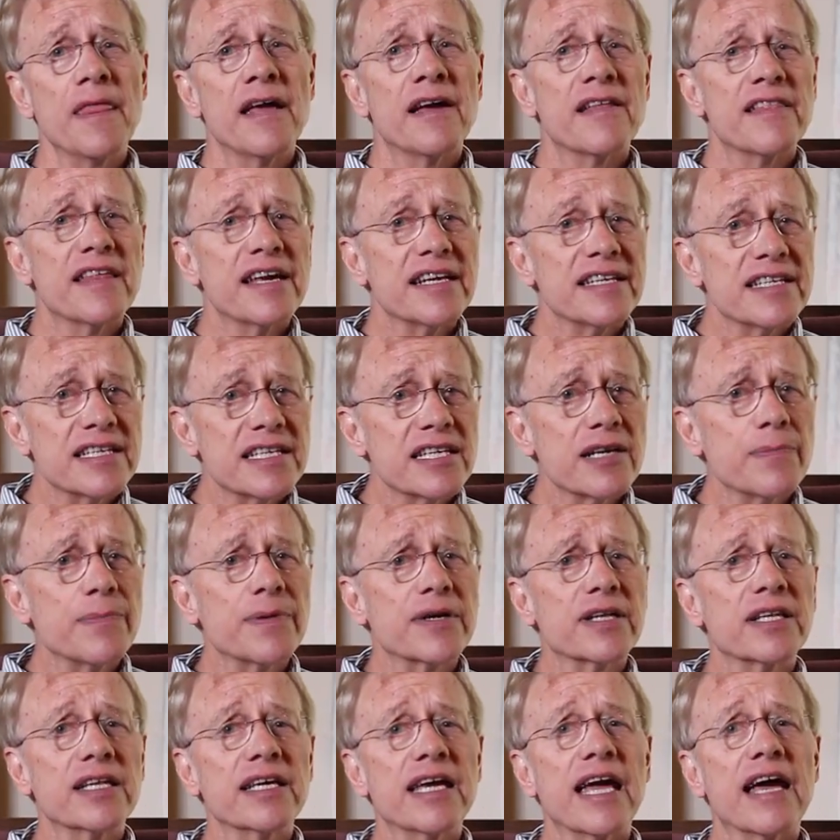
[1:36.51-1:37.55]
they
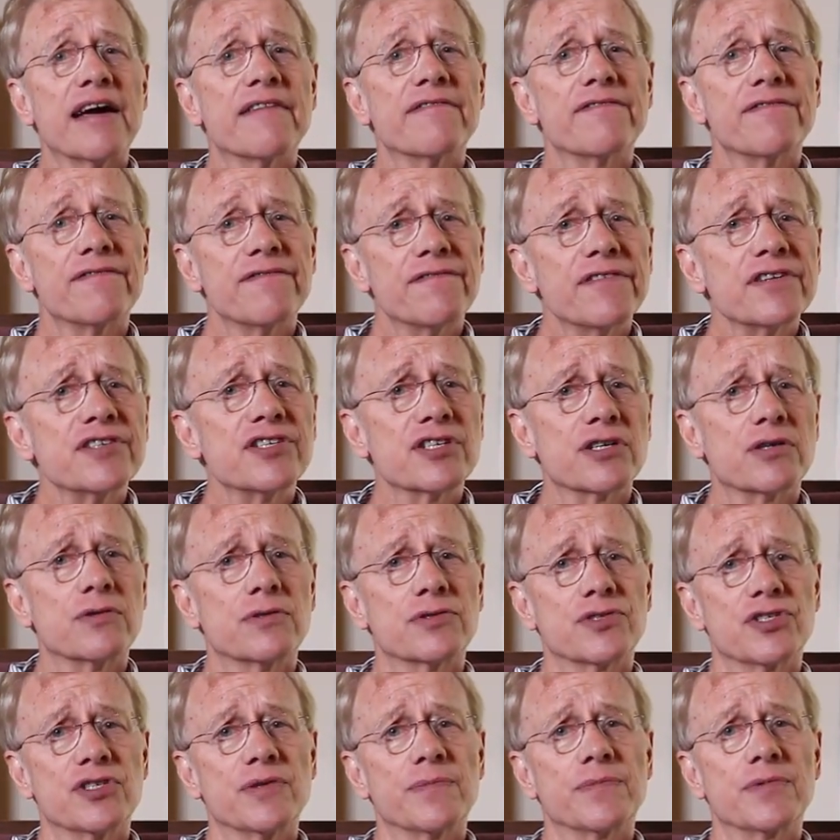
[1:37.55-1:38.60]
typically have physical
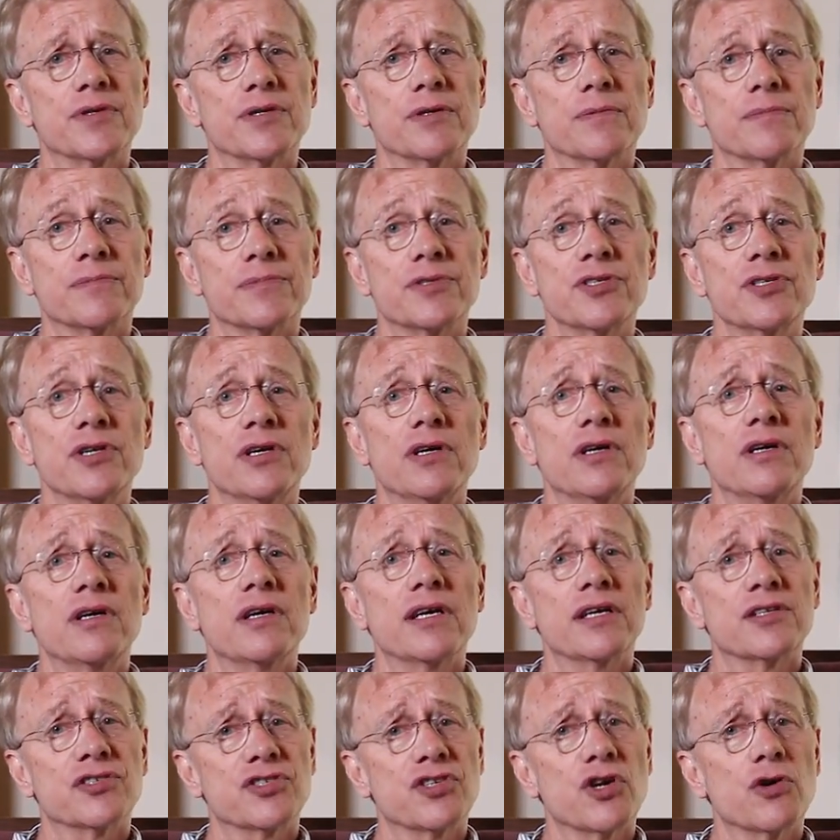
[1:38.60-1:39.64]
symptoms
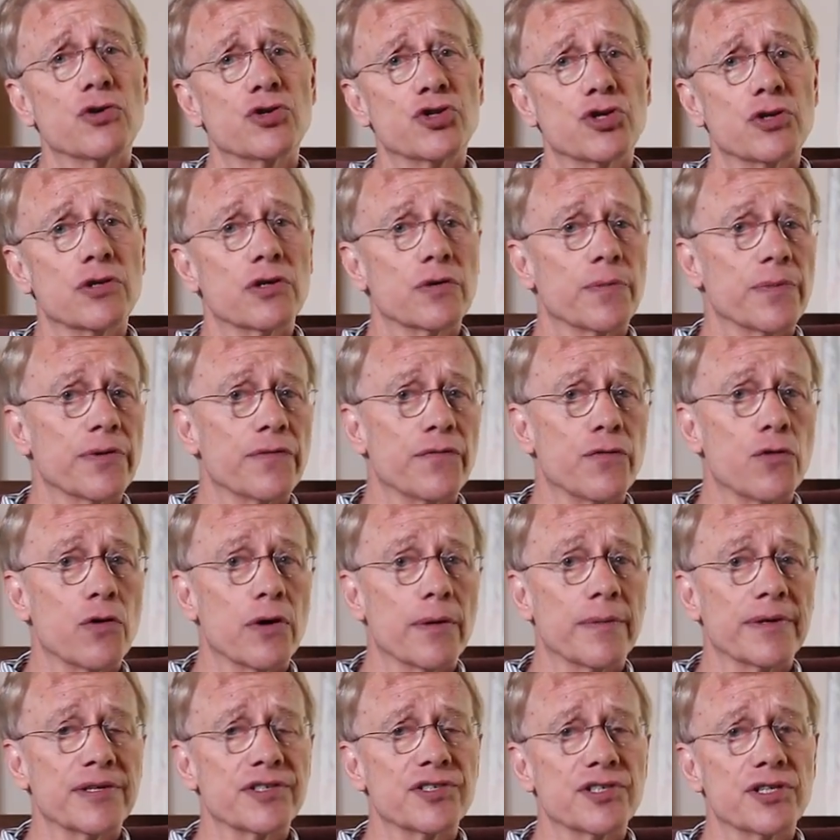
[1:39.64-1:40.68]
in social or
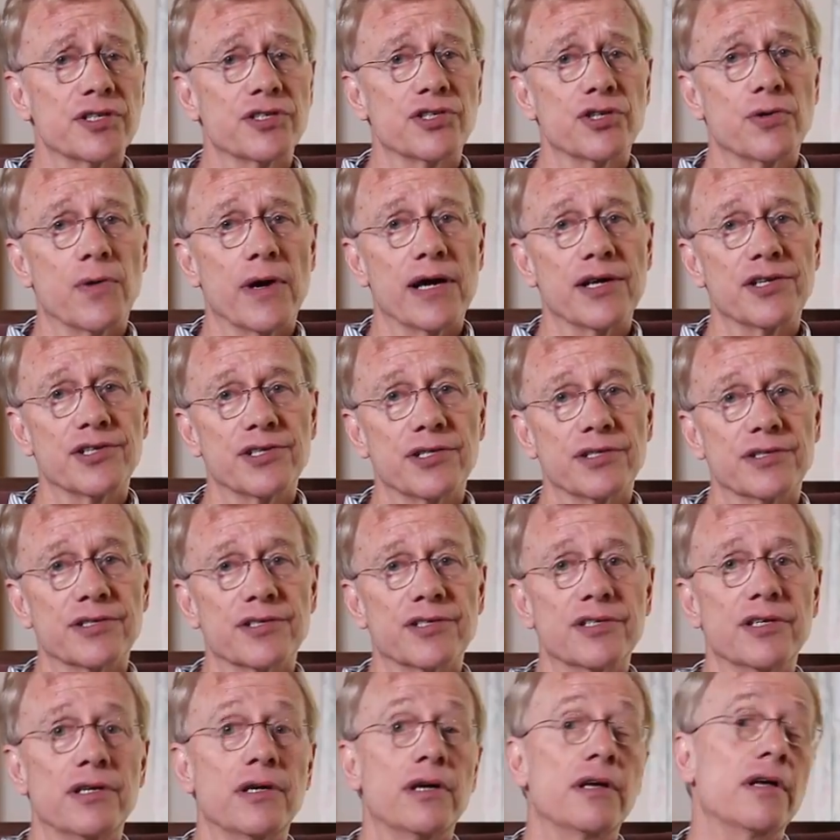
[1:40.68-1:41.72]
performance
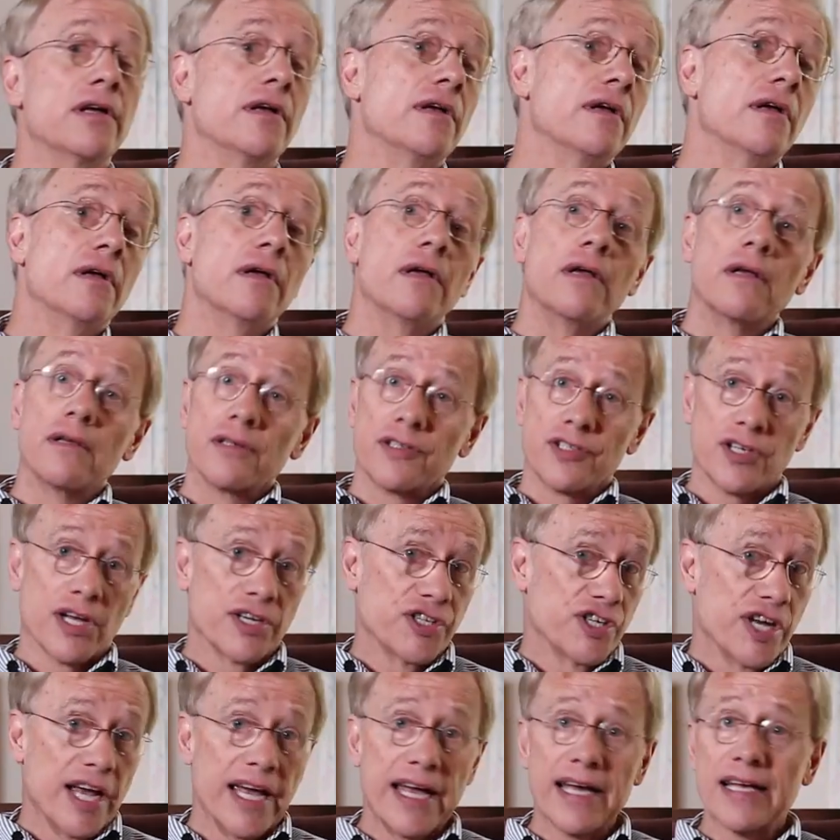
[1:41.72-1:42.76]
situations,
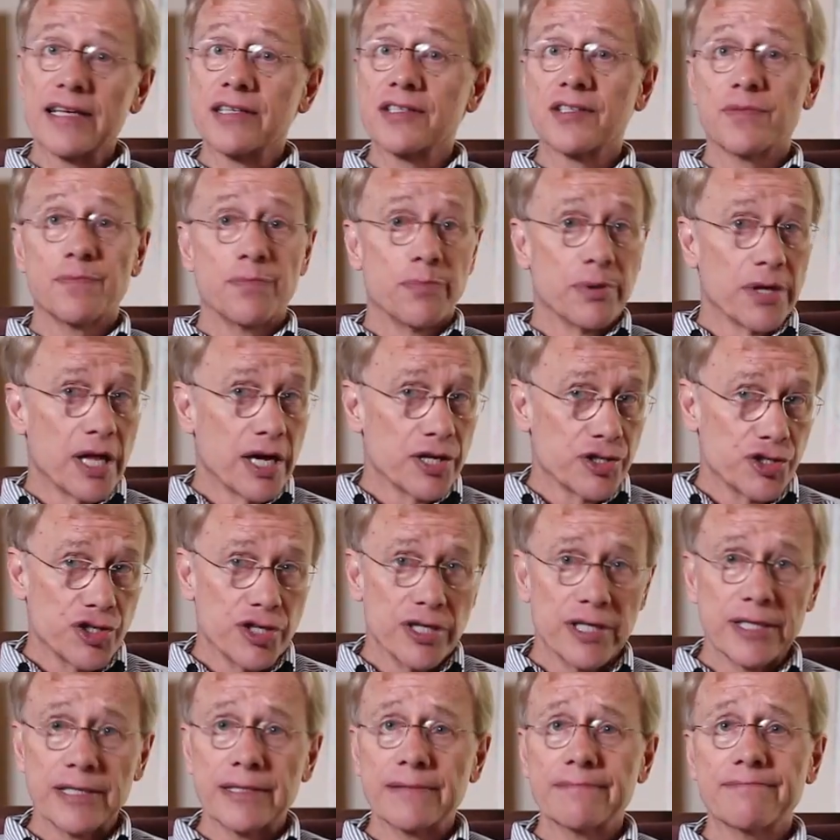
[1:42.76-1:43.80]
such as
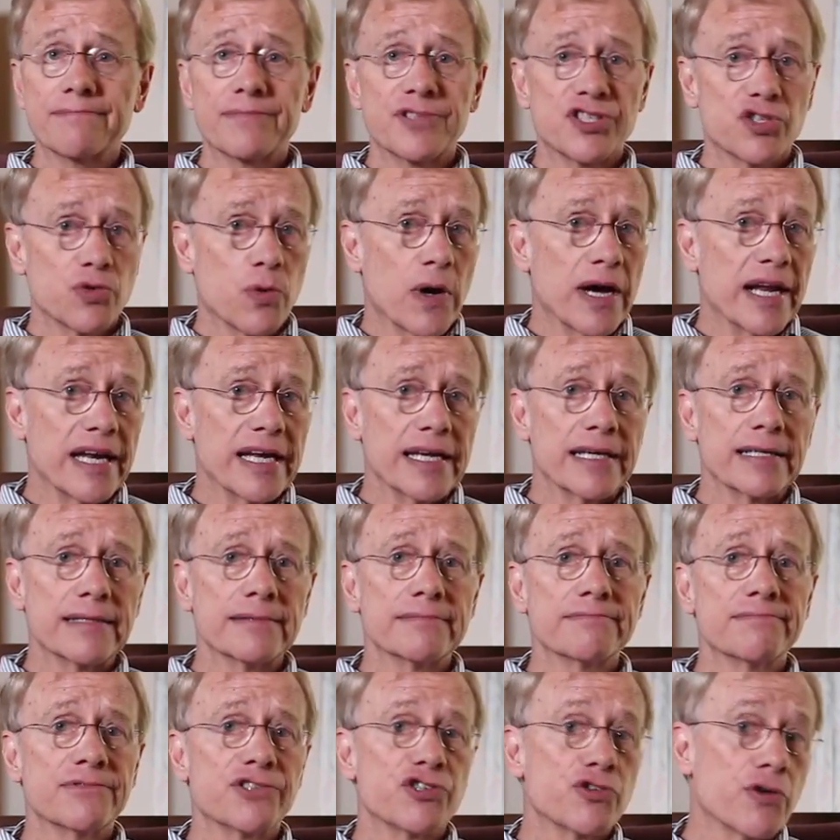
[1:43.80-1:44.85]
blushing,
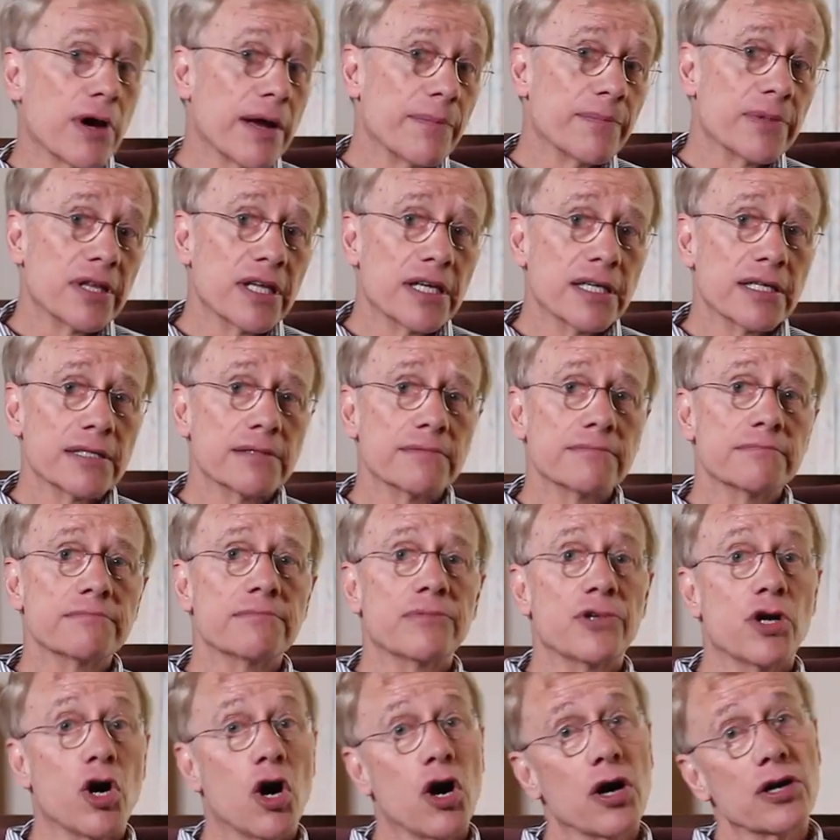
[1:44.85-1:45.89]
sweating, trembling,
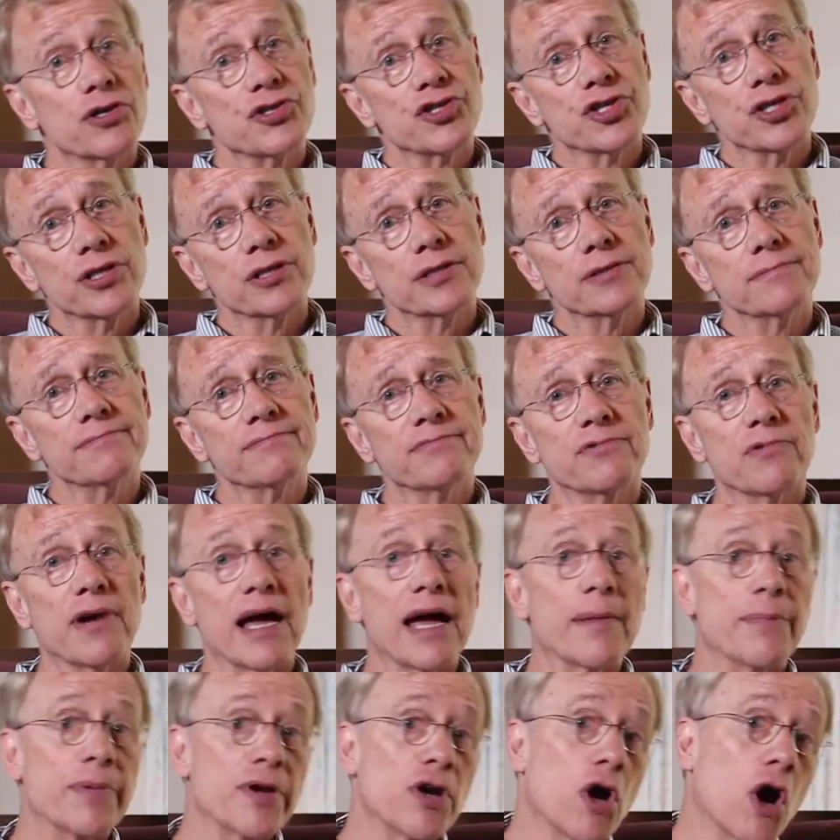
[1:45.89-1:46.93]
nausea,
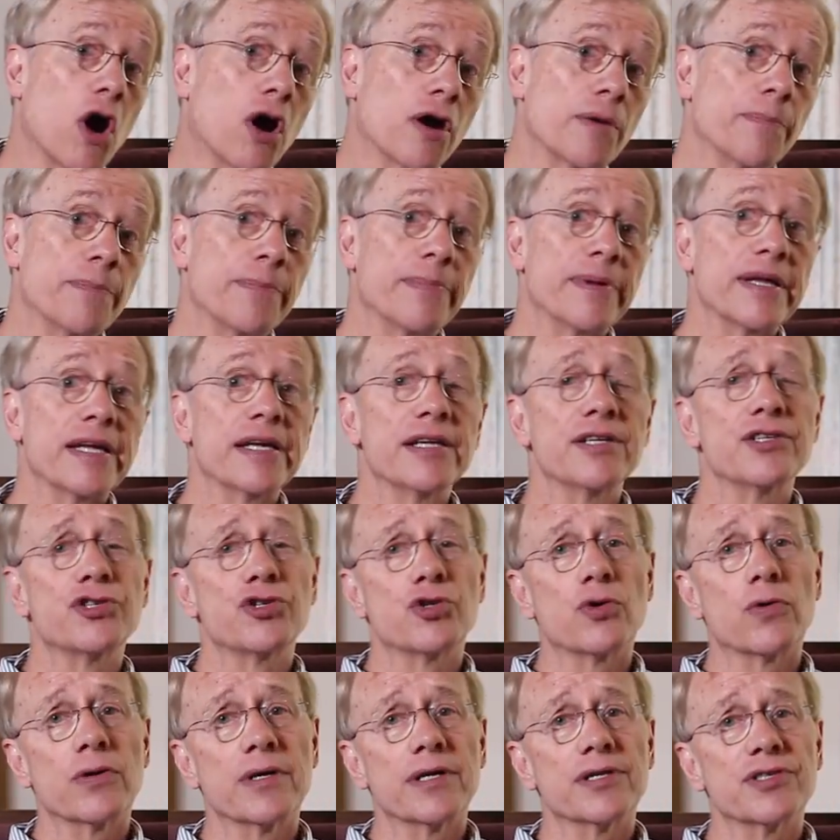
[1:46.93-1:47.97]
rapid heartbeat,
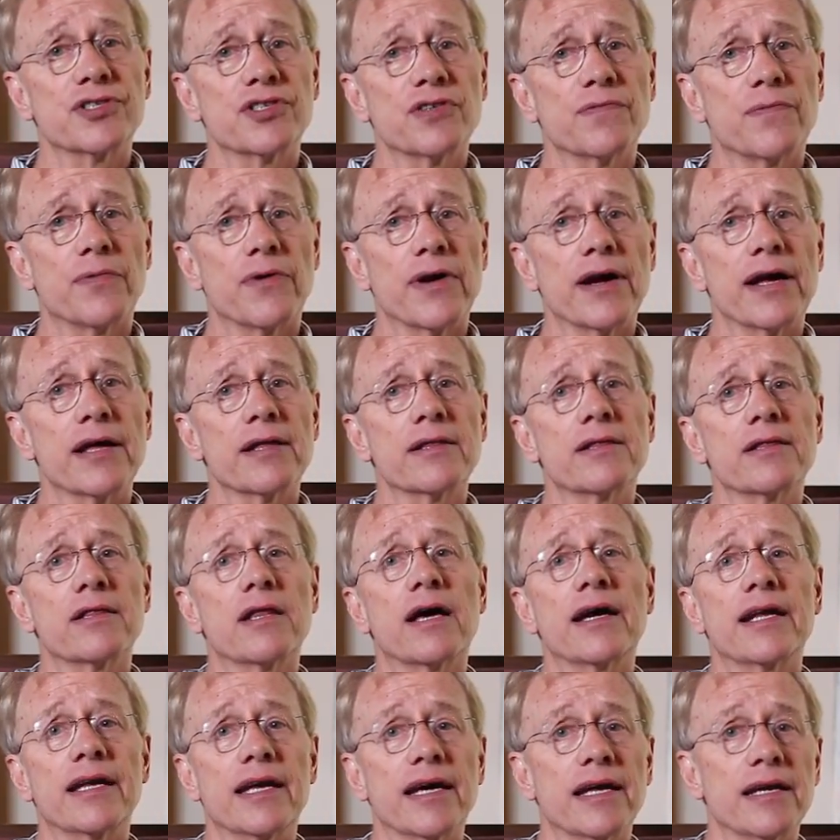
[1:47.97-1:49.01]
shortness of breath,
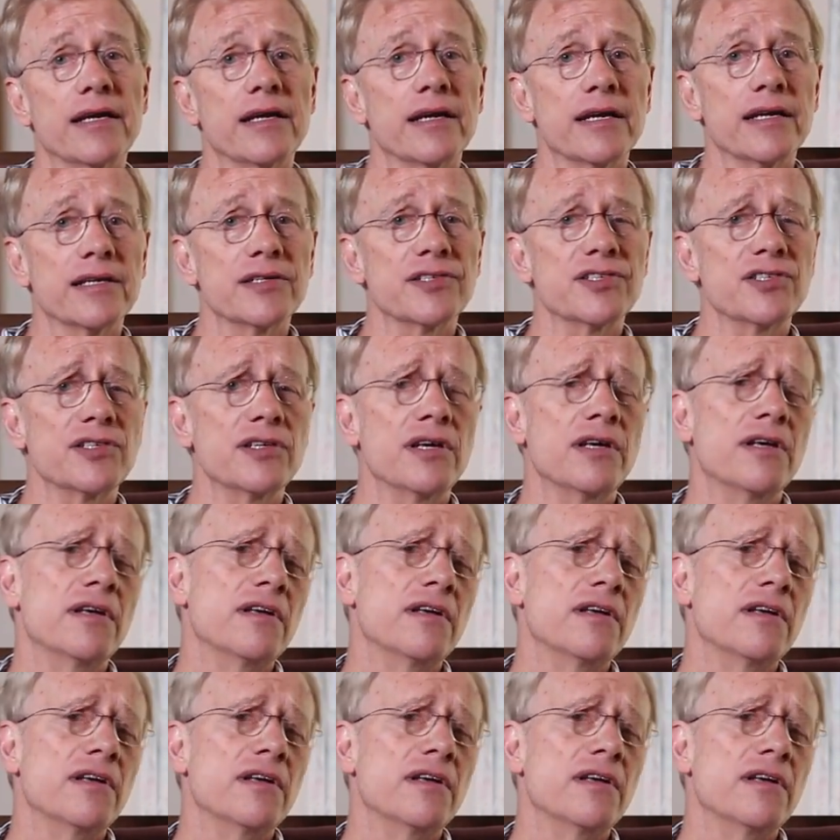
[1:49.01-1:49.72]
lightheadedness,